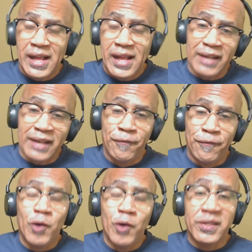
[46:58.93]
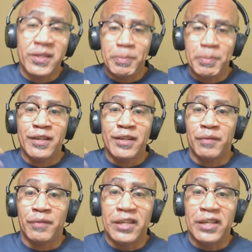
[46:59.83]
has formed this opinion
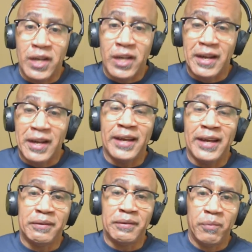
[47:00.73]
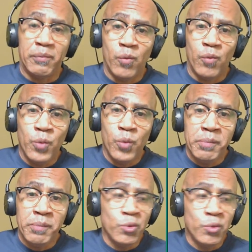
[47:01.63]
of HR, and what
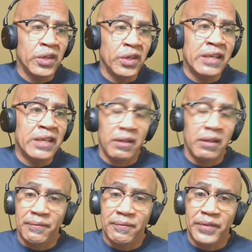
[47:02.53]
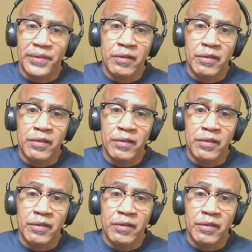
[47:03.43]
would move the needle in